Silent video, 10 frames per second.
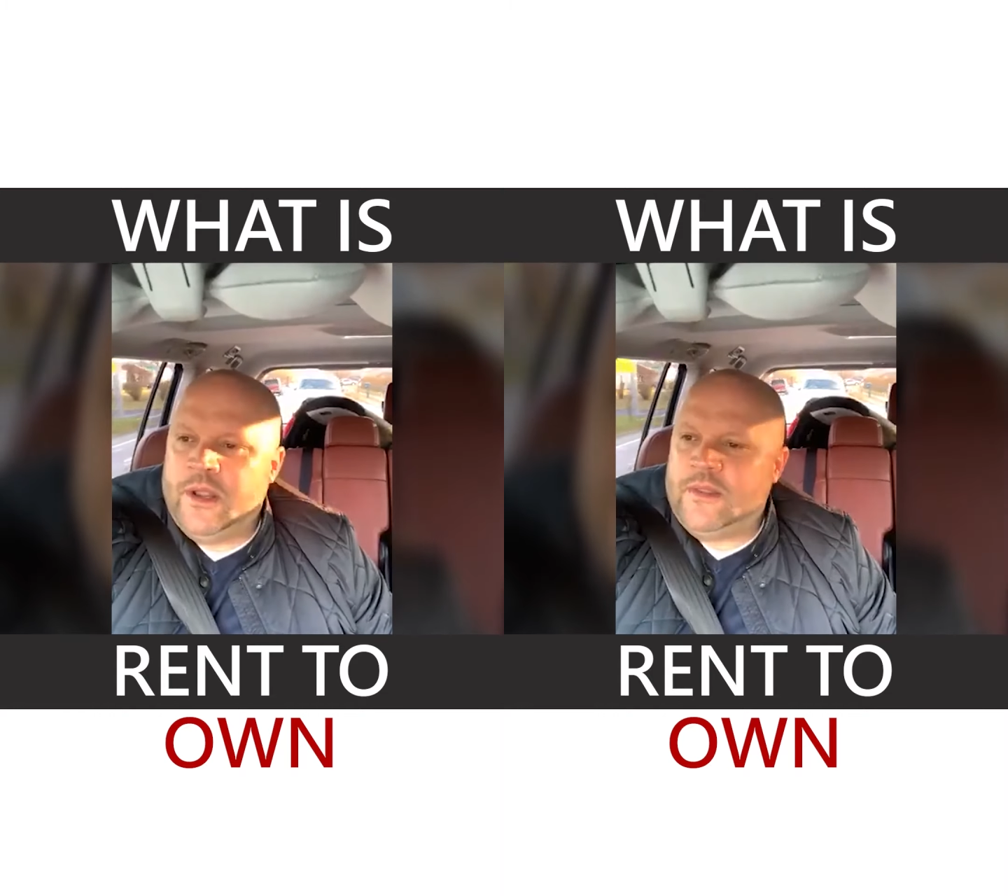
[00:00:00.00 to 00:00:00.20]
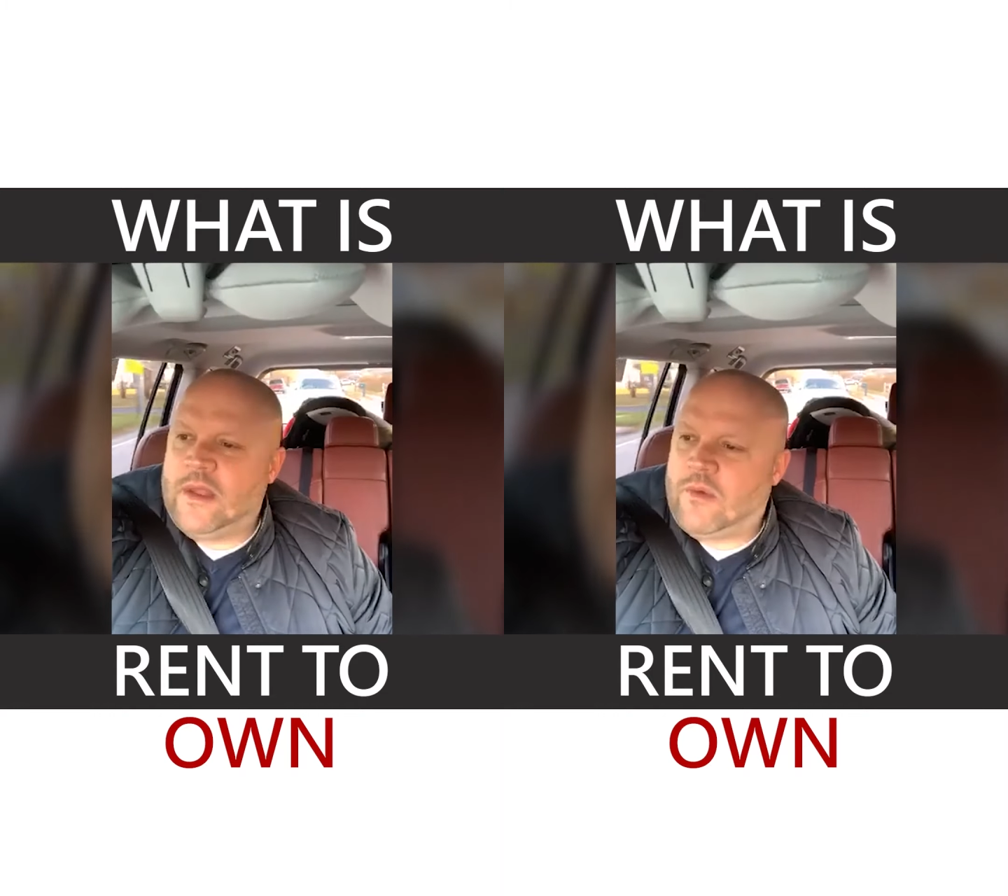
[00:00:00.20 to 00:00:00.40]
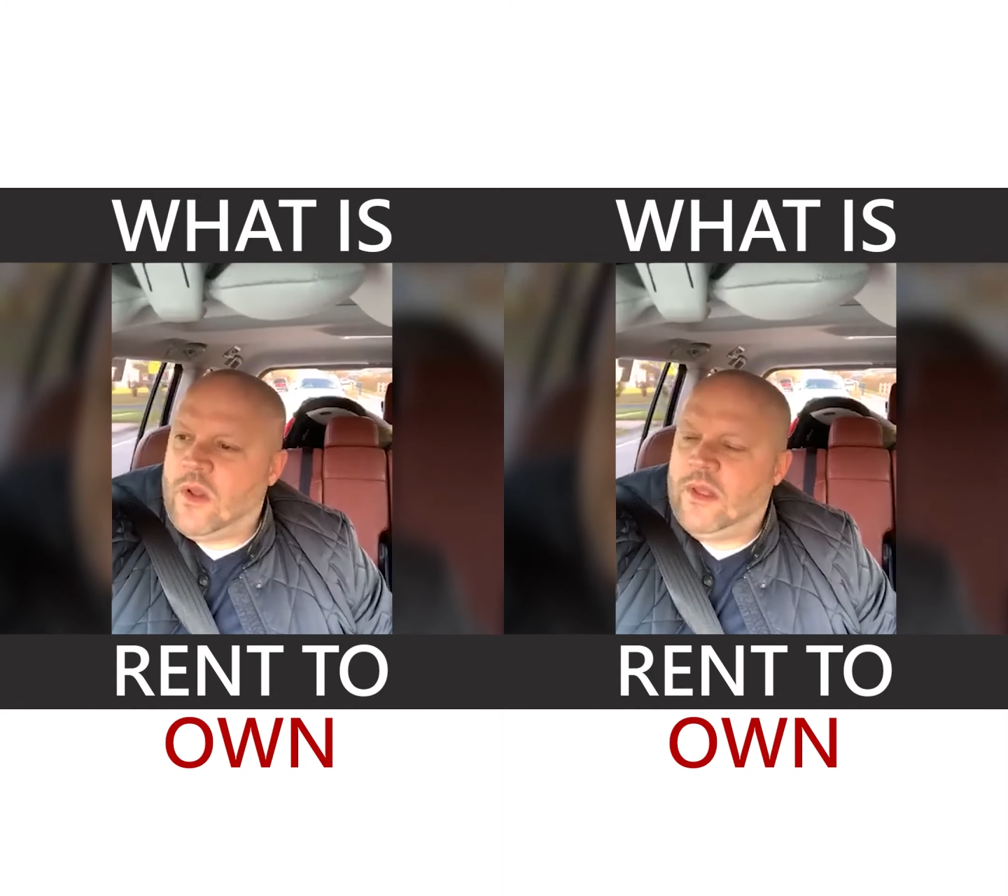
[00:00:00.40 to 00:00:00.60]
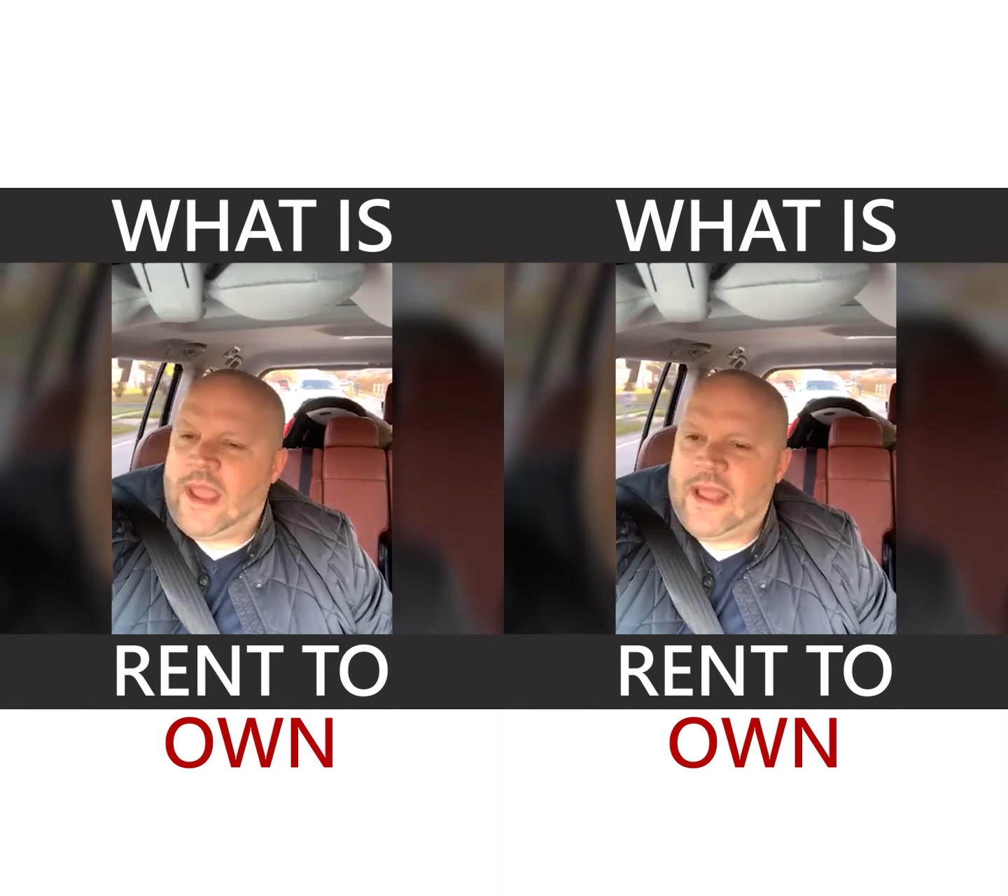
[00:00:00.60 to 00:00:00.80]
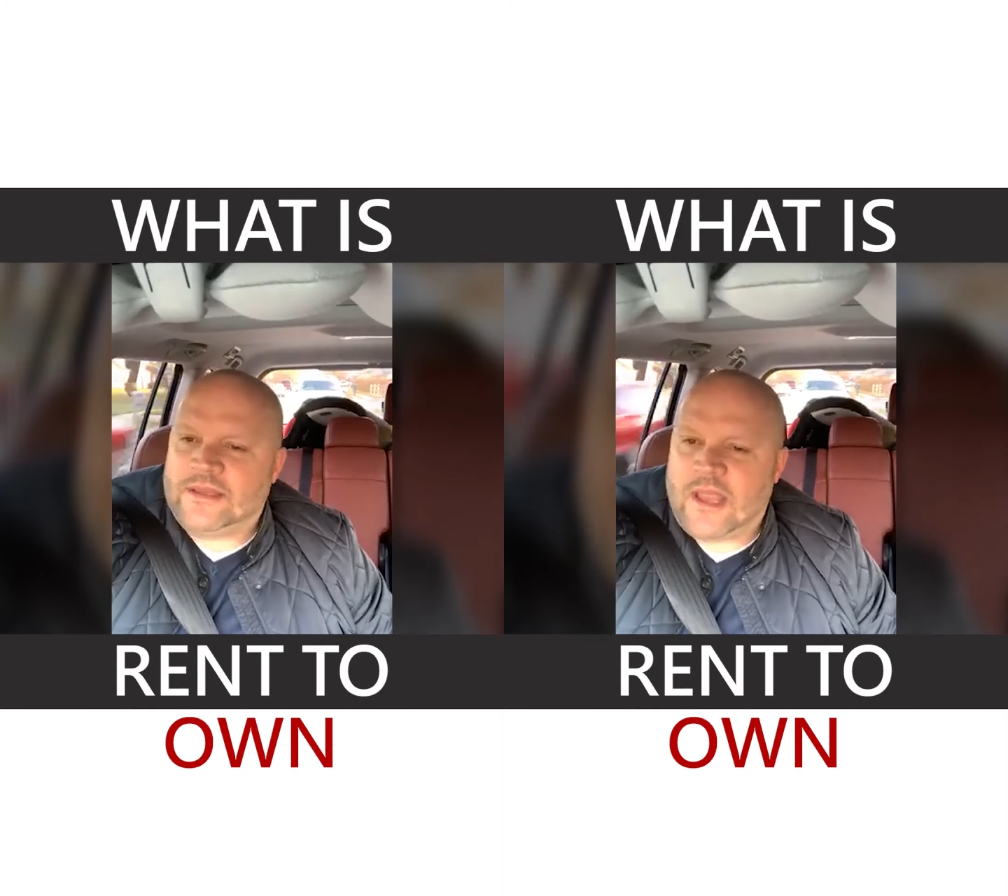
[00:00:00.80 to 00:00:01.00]
they were only
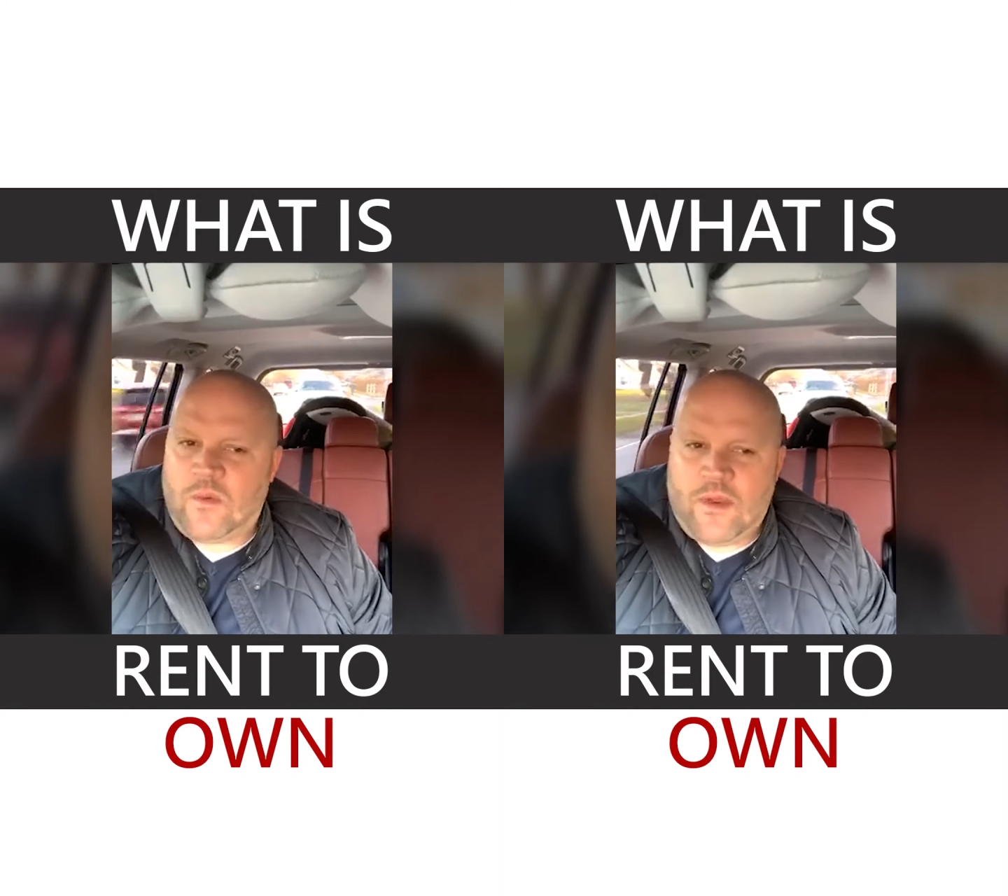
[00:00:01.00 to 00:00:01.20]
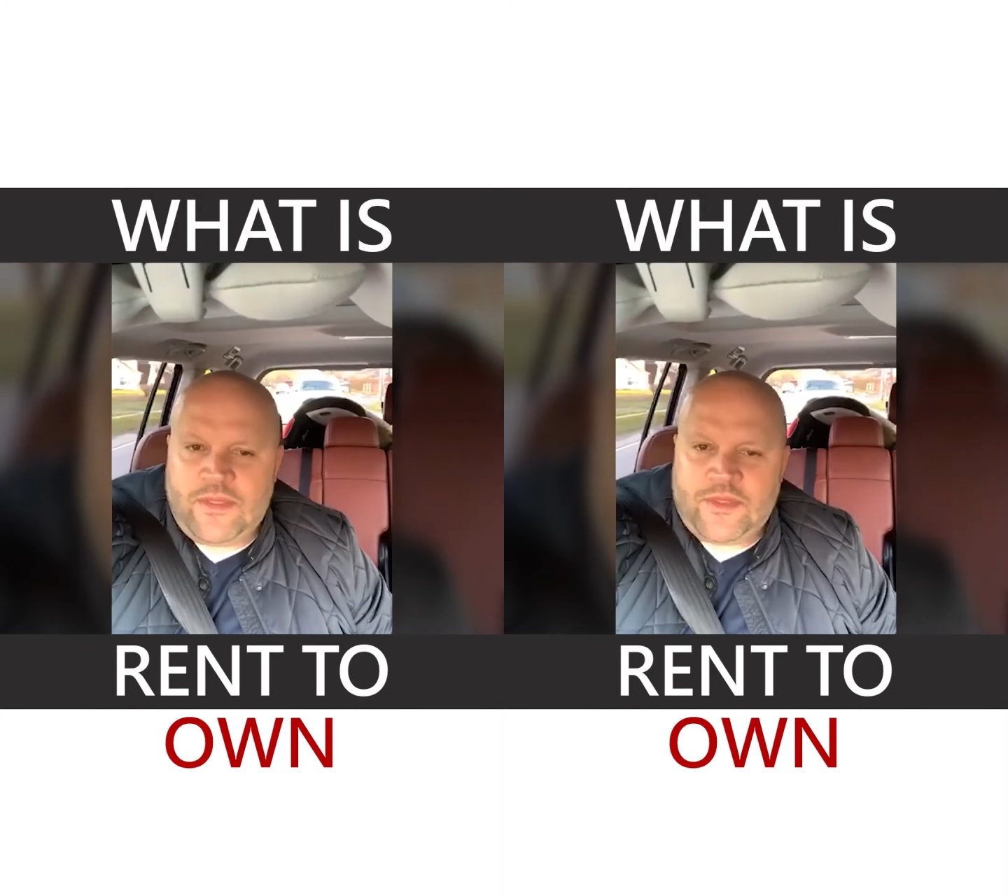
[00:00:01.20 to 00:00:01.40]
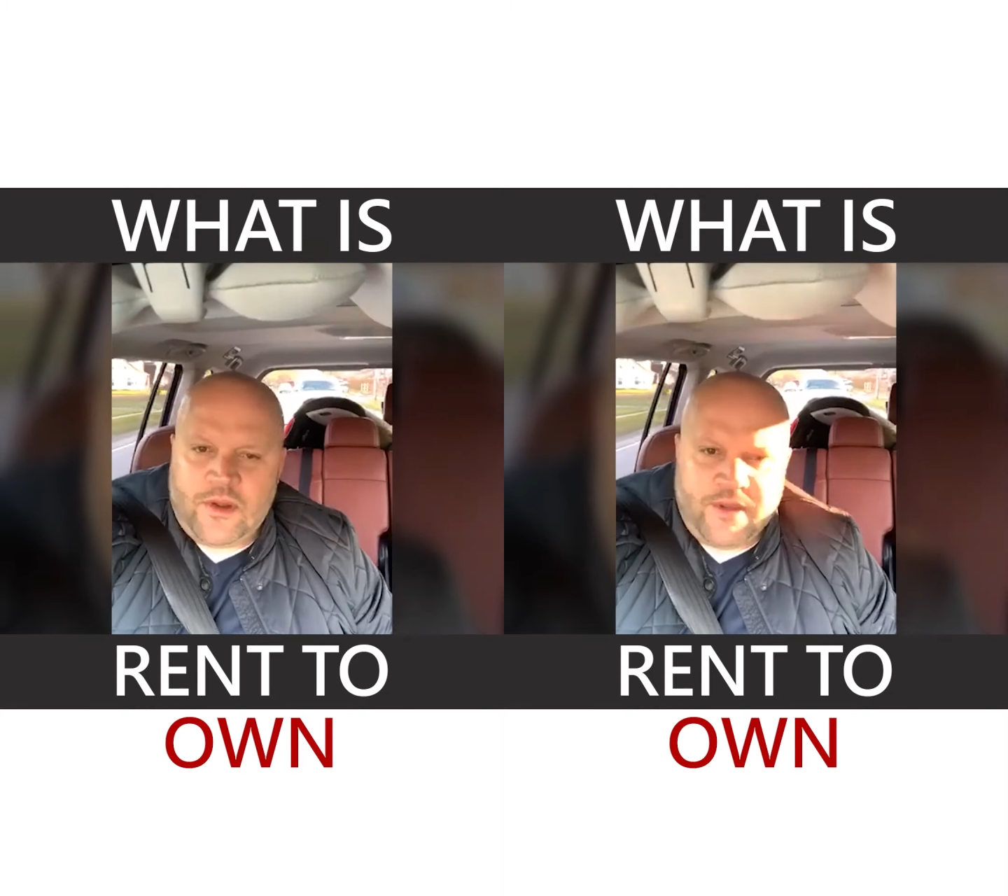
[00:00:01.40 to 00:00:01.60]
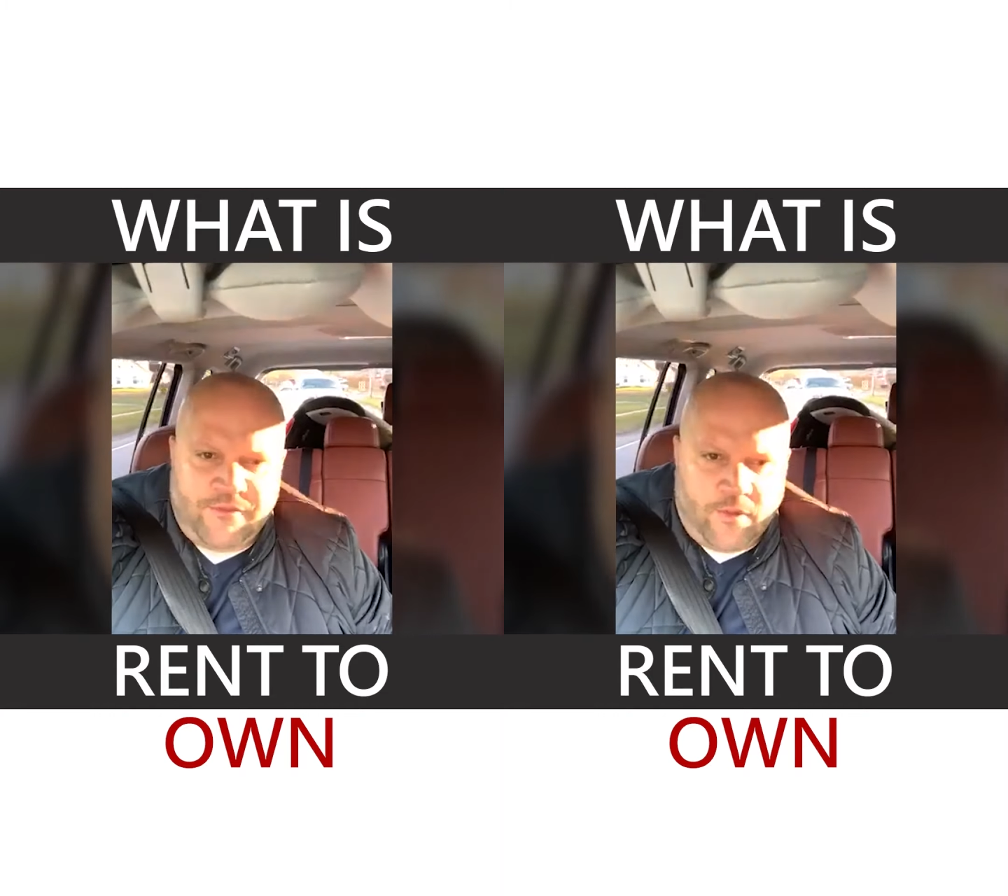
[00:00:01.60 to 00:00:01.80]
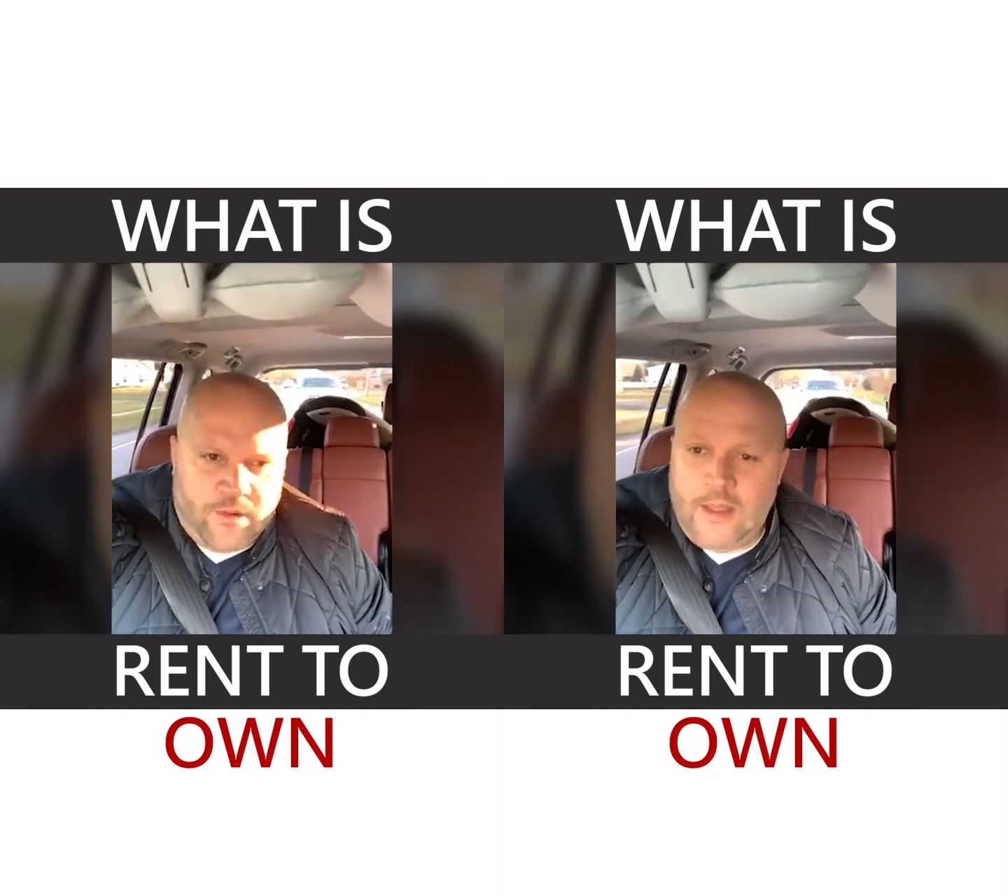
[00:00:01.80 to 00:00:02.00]
asking $130 for it.